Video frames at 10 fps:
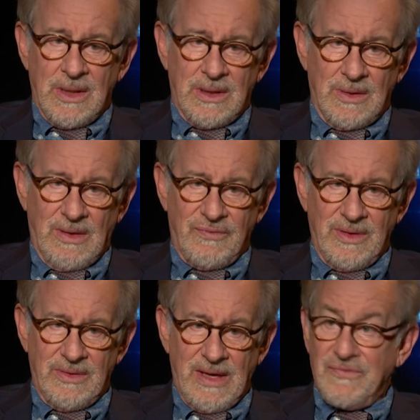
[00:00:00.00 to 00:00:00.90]
you know,
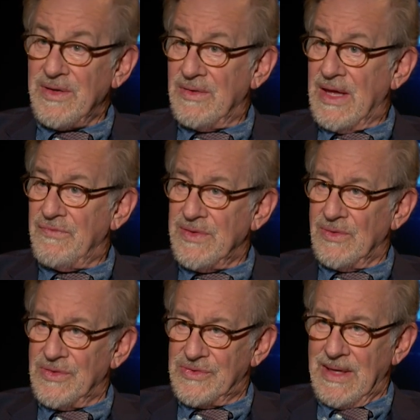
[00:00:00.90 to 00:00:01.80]
I've, they fe they
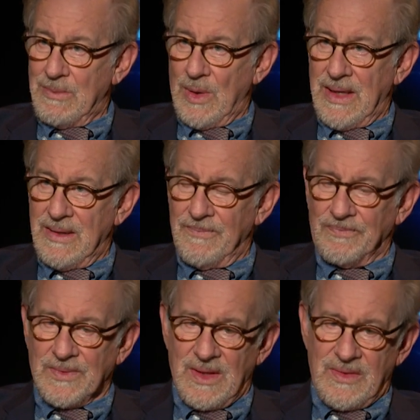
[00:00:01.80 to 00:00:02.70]
feel the same way
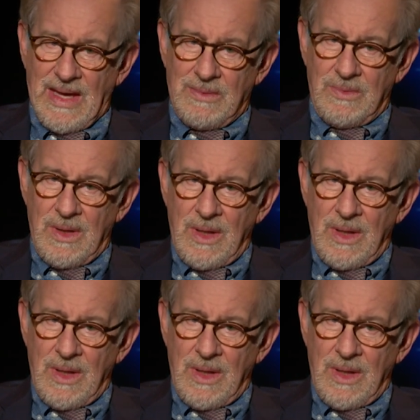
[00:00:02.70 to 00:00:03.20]
that